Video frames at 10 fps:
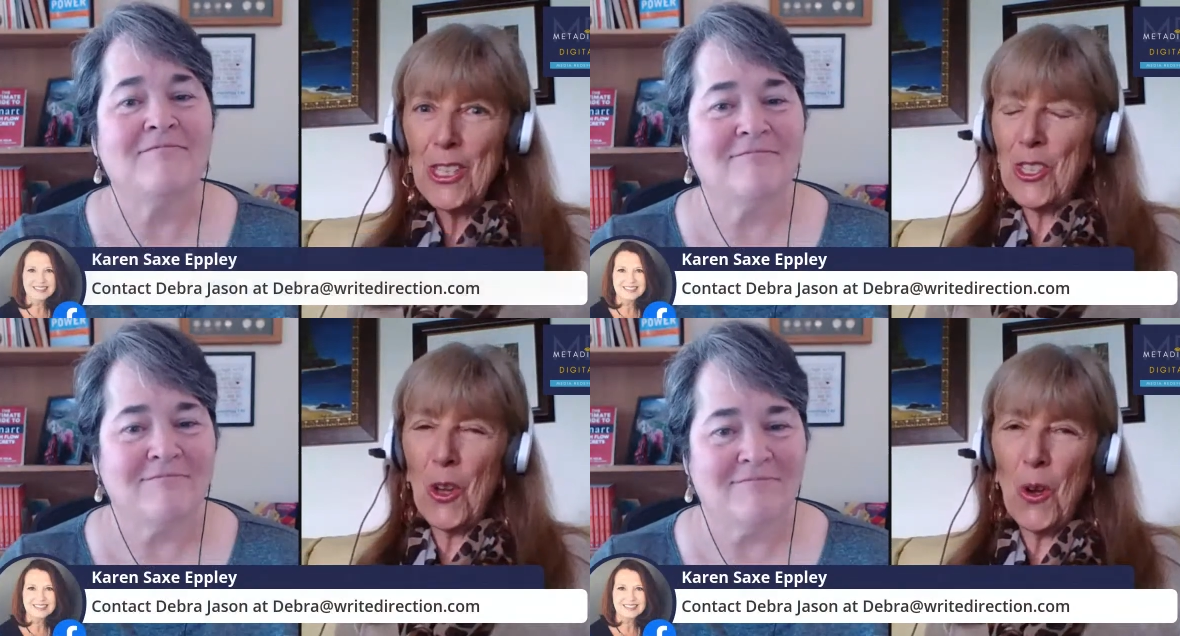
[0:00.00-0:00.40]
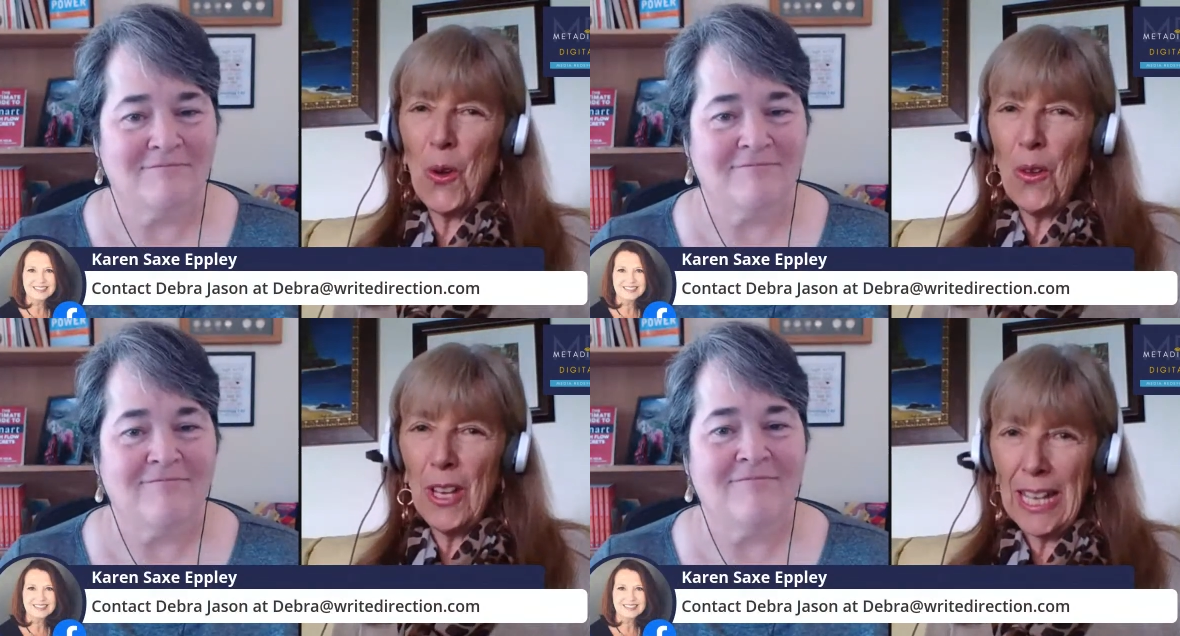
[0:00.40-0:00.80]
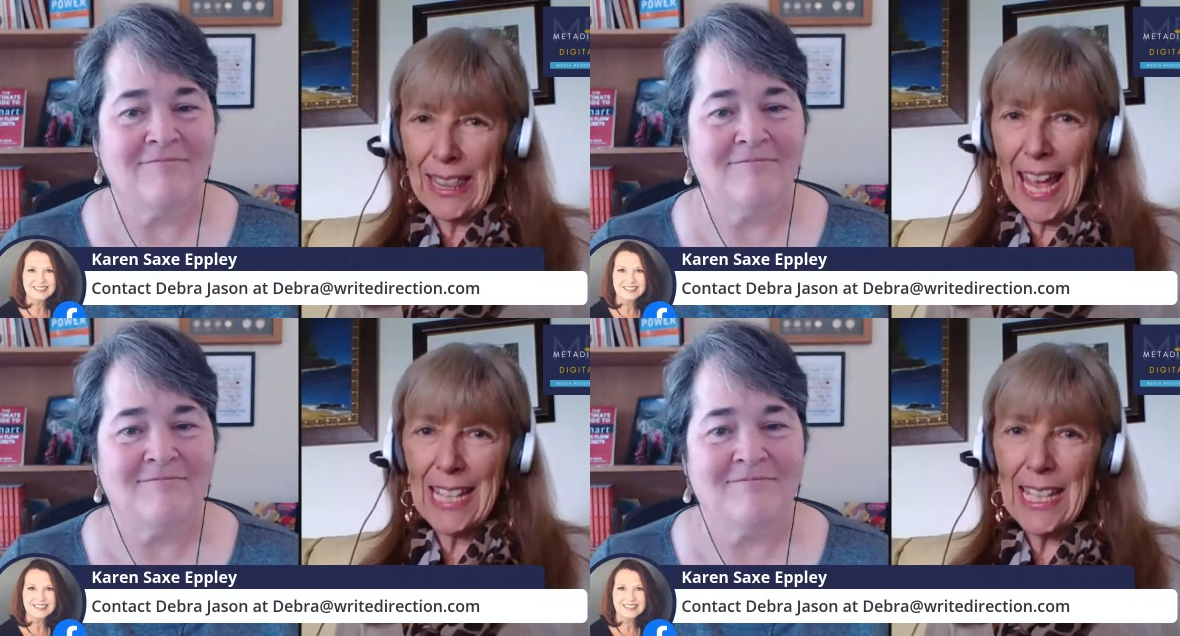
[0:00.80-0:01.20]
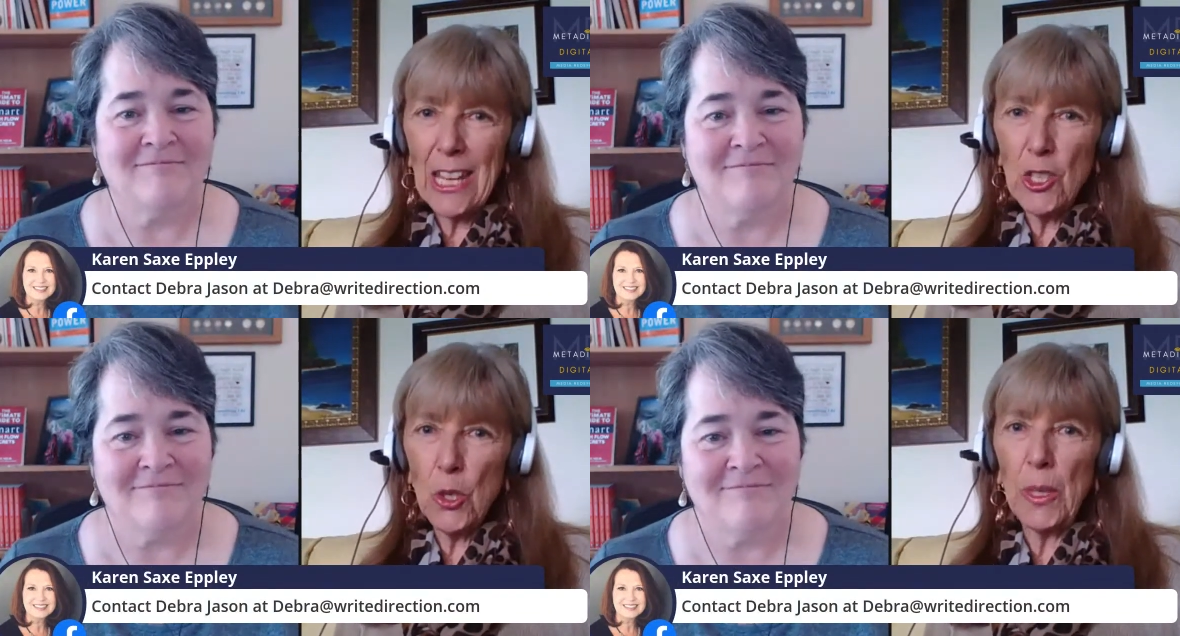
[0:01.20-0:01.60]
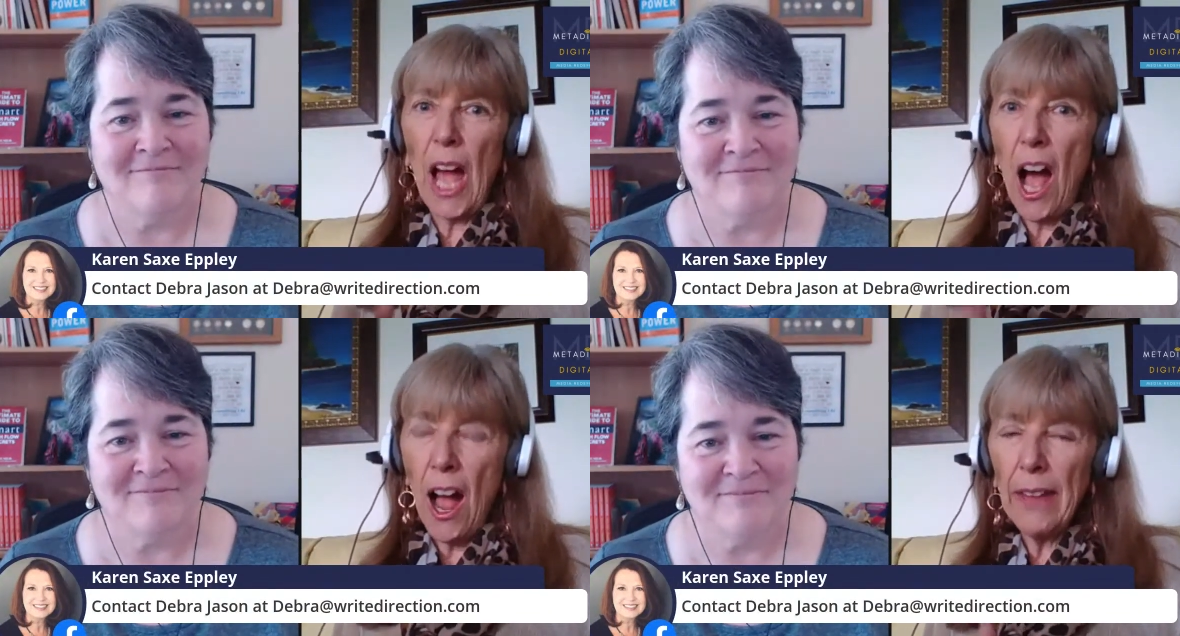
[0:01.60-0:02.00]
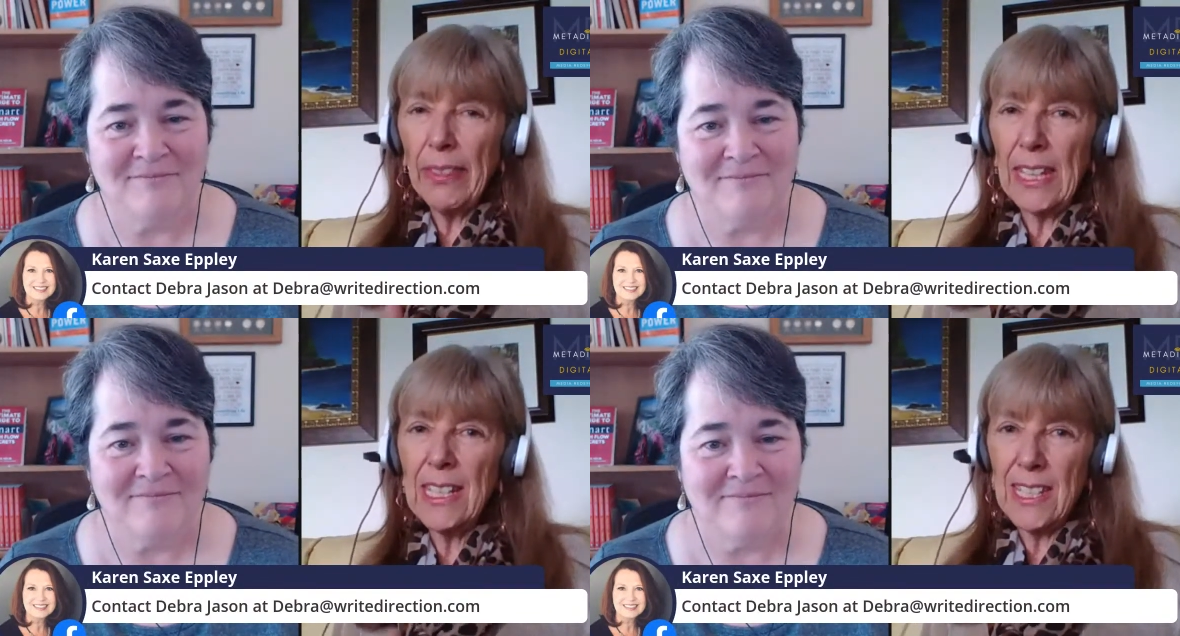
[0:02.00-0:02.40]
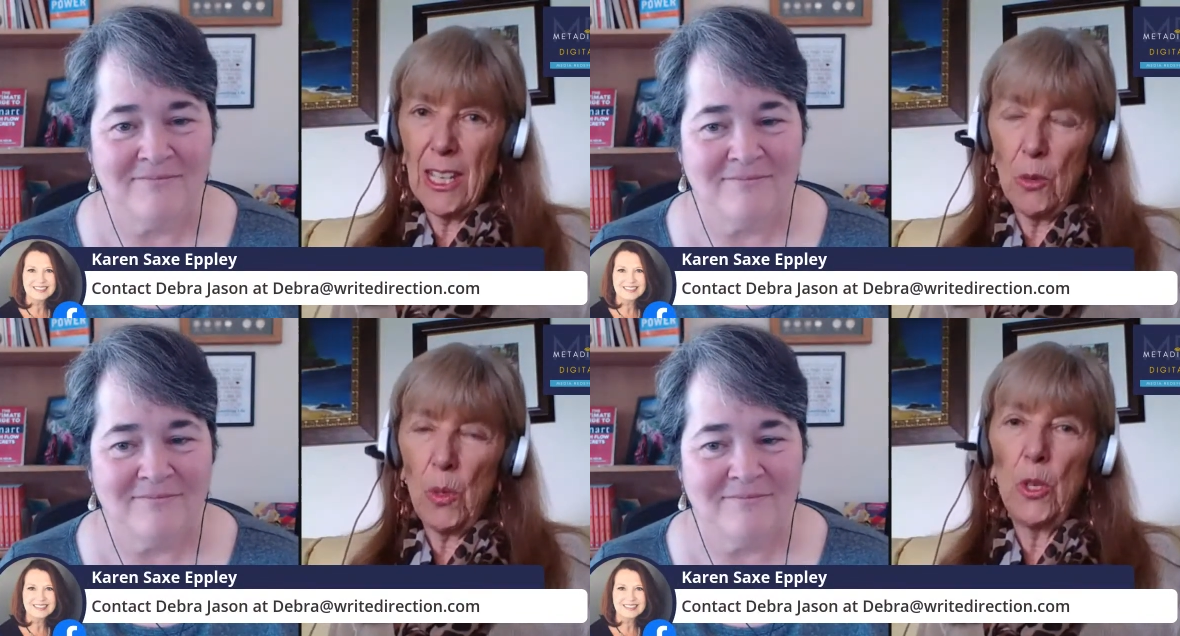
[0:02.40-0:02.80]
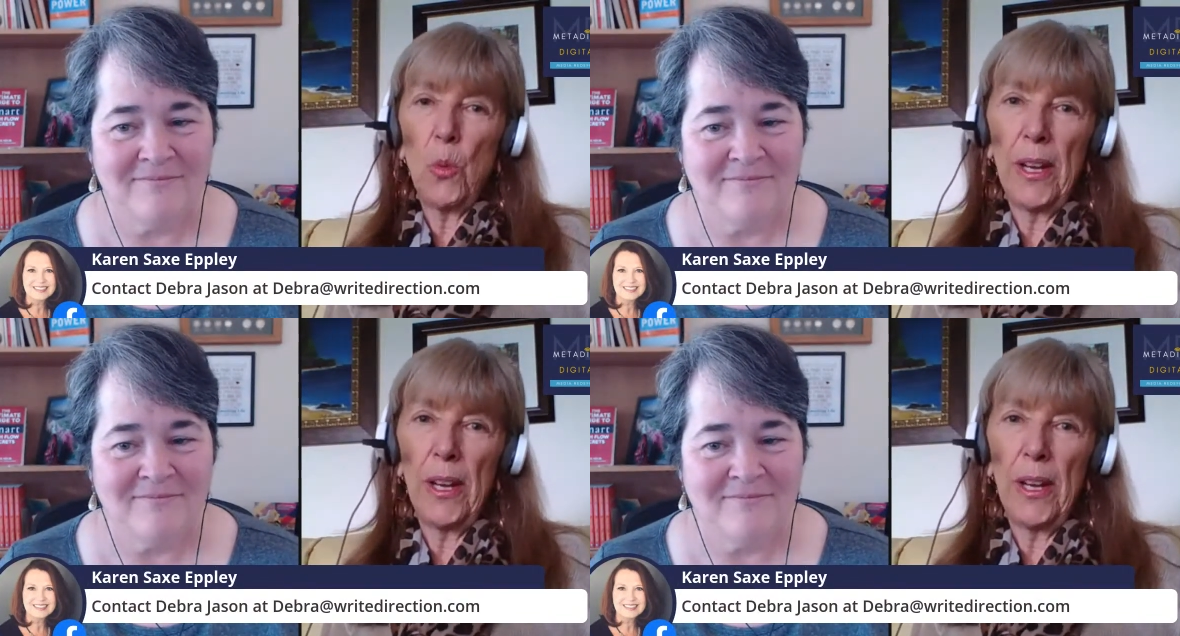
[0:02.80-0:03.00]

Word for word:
Speaker 1: So that's how you do it on LinkedIn when